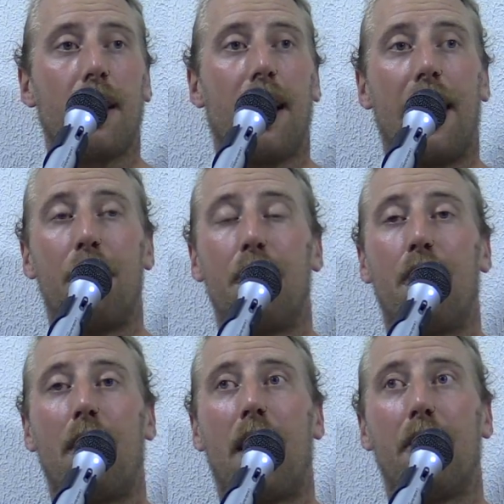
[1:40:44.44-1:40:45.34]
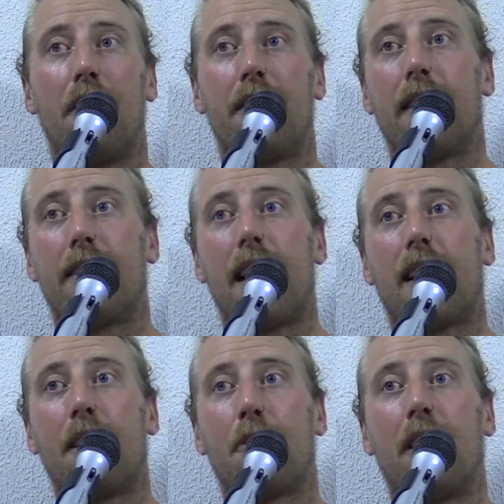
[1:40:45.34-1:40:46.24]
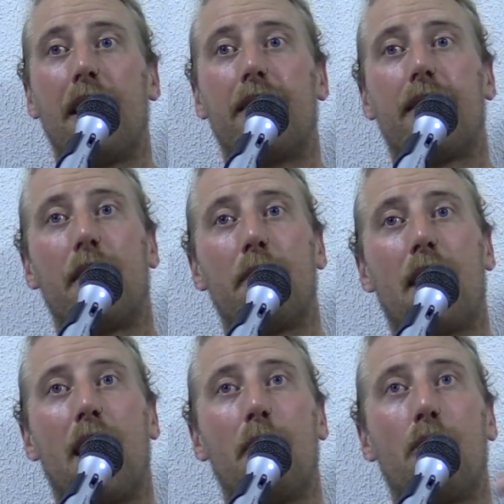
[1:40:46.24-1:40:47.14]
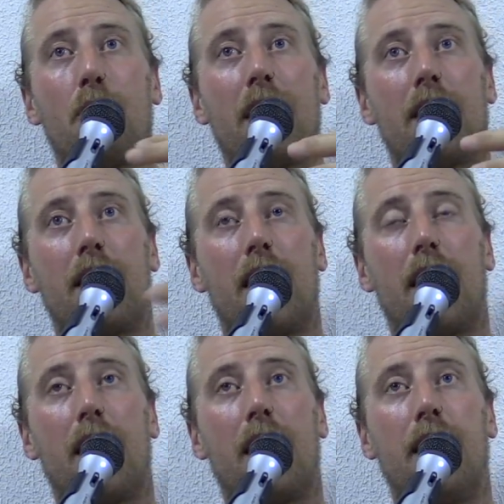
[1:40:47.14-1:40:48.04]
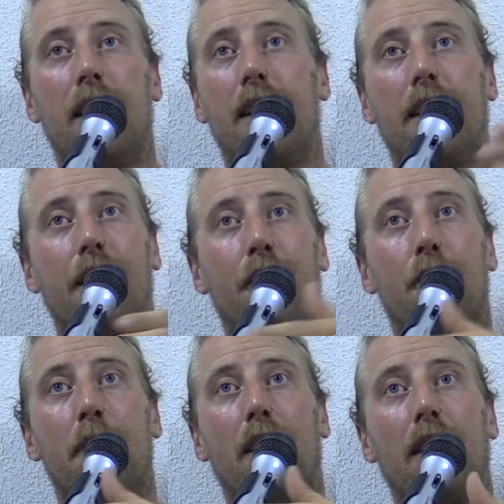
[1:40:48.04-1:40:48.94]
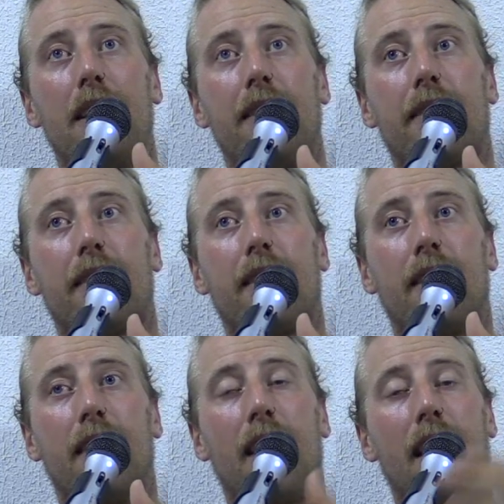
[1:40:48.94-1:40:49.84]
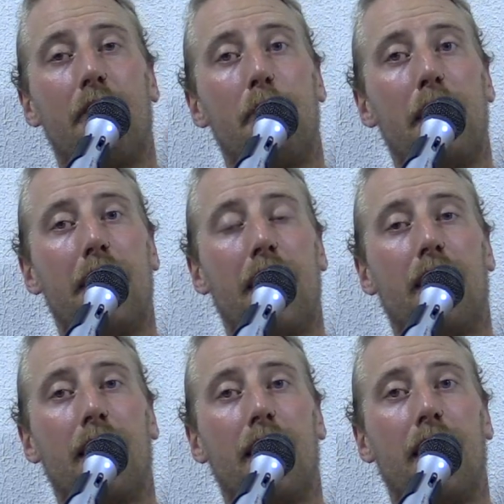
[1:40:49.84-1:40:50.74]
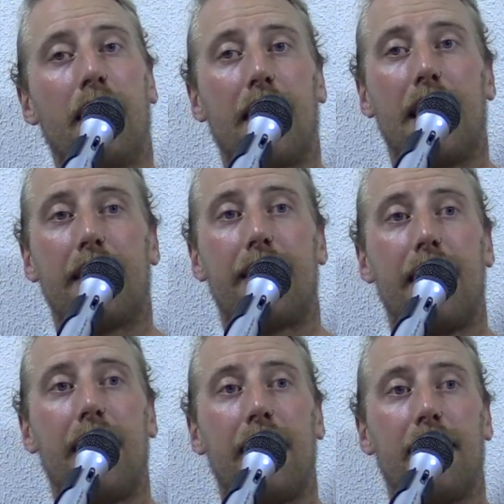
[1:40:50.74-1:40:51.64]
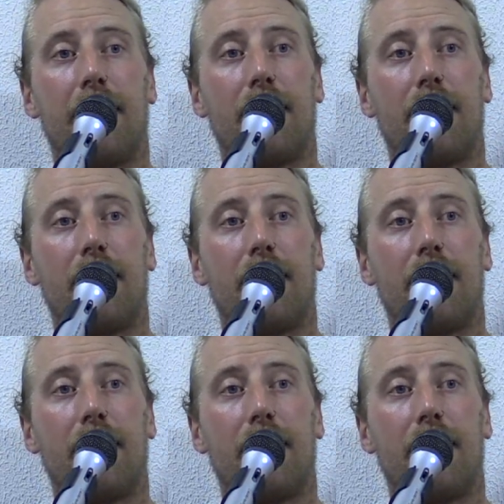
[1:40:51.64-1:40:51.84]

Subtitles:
I don't know how this exactly relates sometimes with, Middle East. Haven't been there. Can't say it.